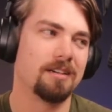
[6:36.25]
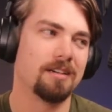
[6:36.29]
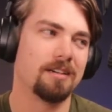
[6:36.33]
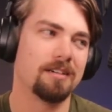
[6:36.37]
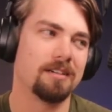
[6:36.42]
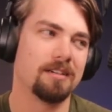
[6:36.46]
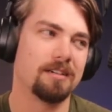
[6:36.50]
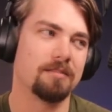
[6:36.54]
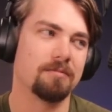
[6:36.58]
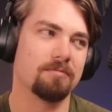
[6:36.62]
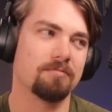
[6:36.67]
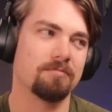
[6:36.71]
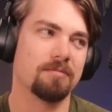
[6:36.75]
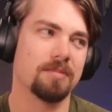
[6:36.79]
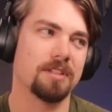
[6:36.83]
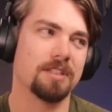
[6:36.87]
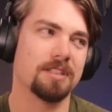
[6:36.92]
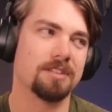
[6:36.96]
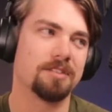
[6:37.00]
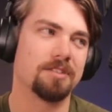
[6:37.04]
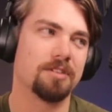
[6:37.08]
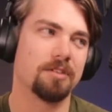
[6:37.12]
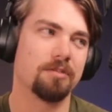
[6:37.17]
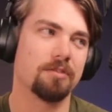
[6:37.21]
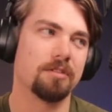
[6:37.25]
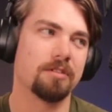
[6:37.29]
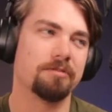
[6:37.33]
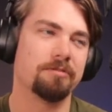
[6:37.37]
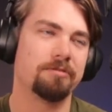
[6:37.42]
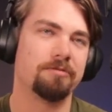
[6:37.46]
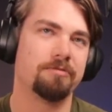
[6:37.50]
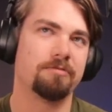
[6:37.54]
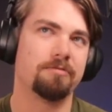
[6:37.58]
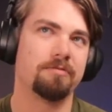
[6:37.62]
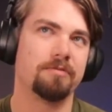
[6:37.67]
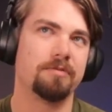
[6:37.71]
And so
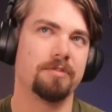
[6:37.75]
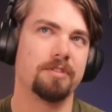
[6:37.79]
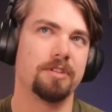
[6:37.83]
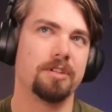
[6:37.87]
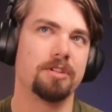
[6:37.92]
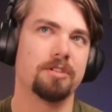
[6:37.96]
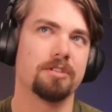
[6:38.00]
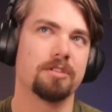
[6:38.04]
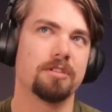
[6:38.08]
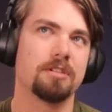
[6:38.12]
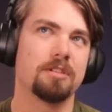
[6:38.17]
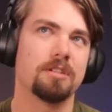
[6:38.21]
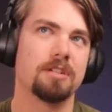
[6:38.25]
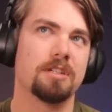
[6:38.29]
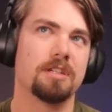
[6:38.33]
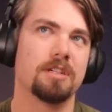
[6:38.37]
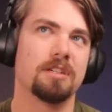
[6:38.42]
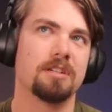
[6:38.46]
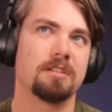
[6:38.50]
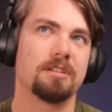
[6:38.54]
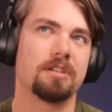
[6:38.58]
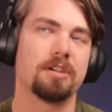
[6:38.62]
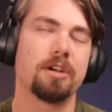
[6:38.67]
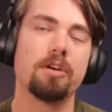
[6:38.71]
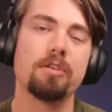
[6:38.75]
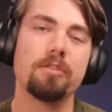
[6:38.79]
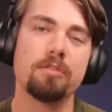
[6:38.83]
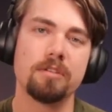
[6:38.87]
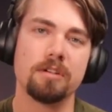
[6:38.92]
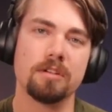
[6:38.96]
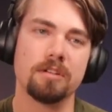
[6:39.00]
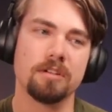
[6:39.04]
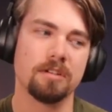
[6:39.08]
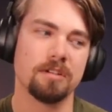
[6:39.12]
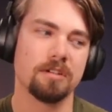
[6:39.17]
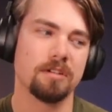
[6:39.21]
if you're a
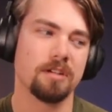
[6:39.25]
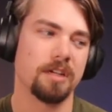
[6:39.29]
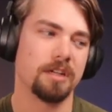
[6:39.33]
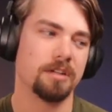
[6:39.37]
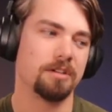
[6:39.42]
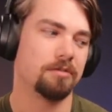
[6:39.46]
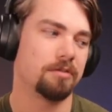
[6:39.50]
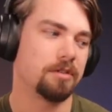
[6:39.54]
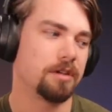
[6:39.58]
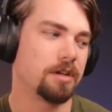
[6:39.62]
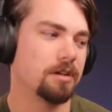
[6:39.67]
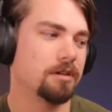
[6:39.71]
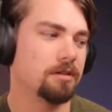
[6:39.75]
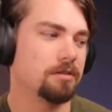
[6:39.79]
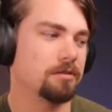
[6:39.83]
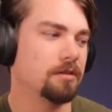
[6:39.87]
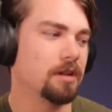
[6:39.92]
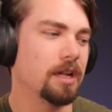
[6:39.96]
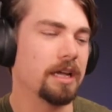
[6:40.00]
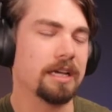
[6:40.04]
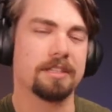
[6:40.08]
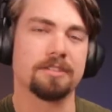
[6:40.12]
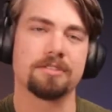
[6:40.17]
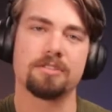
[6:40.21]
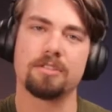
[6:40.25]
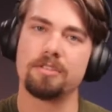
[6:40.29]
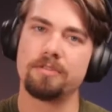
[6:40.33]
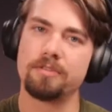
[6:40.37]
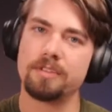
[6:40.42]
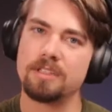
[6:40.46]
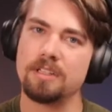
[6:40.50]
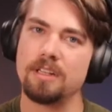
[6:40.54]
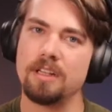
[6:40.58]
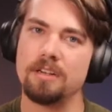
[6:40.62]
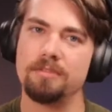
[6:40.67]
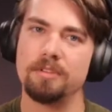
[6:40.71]
coder and you code like
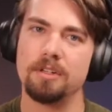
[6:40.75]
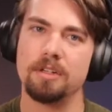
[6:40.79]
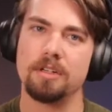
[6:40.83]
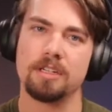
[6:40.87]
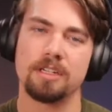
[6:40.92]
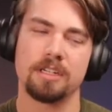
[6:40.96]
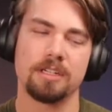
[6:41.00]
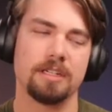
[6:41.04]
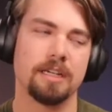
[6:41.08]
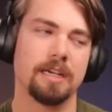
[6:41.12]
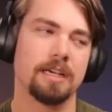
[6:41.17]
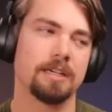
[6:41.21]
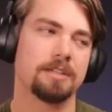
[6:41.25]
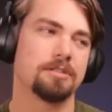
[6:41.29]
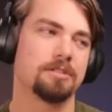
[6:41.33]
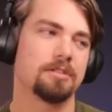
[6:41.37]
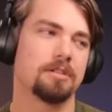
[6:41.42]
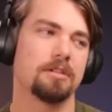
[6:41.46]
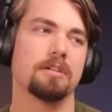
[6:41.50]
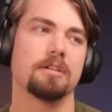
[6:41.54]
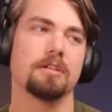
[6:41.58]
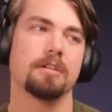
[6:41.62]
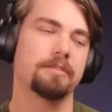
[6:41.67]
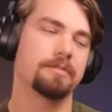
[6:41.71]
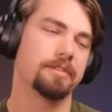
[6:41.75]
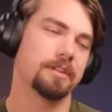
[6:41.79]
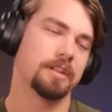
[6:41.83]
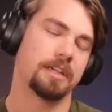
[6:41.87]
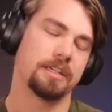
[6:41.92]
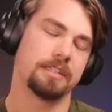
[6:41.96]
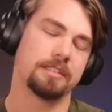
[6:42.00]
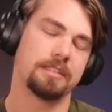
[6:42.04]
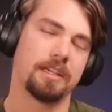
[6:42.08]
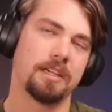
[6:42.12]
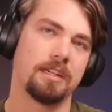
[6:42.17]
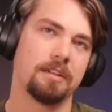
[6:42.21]
service level architecture or even
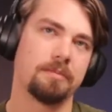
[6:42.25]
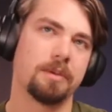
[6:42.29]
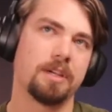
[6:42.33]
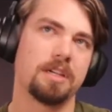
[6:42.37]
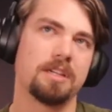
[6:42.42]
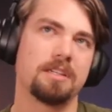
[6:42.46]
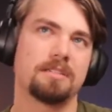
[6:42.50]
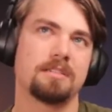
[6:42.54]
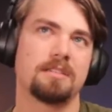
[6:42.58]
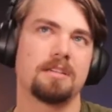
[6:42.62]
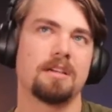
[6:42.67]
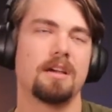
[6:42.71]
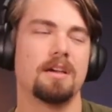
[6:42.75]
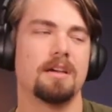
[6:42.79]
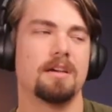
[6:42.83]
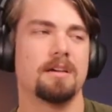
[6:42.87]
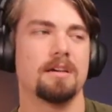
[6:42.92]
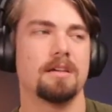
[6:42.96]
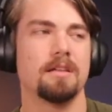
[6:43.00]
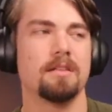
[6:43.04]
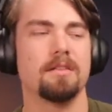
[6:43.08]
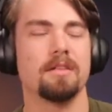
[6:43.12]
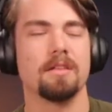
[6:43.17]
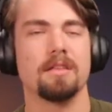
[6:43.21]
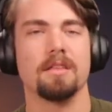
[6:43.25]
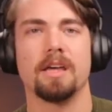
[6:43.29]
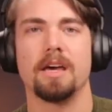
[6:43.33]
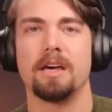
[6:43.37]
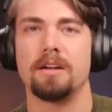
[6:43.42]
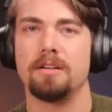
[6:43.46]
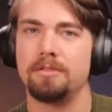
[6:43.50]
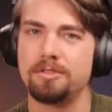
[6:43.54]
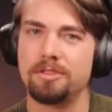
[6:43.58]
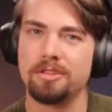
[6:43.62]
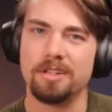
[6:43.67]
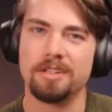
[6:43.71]
like database, then
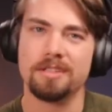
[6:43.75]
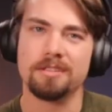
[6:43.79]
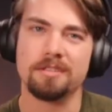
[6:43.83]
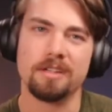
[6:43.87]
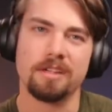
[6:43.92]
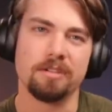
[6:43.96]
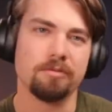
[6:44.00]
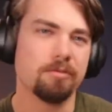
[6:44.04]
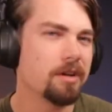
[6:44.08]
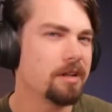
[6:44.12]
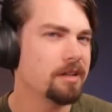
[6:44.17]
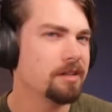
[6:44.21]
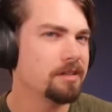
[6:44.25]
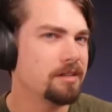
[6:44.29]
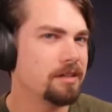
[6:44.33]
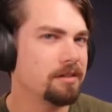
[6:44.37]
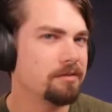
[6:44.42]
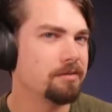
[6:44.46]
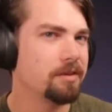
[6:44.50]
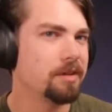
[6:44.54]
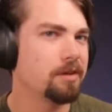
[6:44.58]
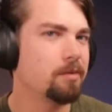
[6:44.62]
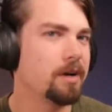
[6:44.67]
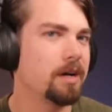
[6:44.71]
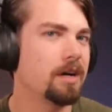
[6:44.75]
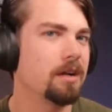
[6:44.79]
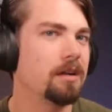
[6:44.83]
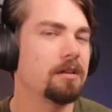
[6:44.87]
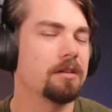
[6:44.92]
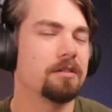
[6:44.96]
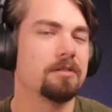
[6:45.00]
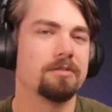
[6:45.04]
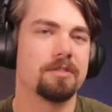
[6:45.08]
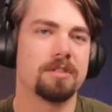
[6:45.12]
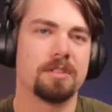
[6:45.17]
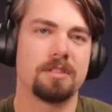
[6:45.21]
that'll translate relatively
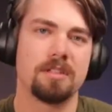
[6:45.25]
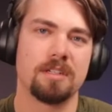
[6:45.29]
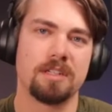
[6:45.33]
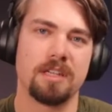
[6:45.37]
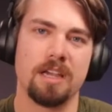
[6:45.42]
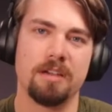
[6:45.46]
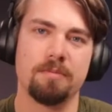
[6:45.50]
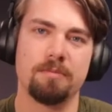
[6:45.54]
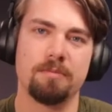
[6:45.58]
well over to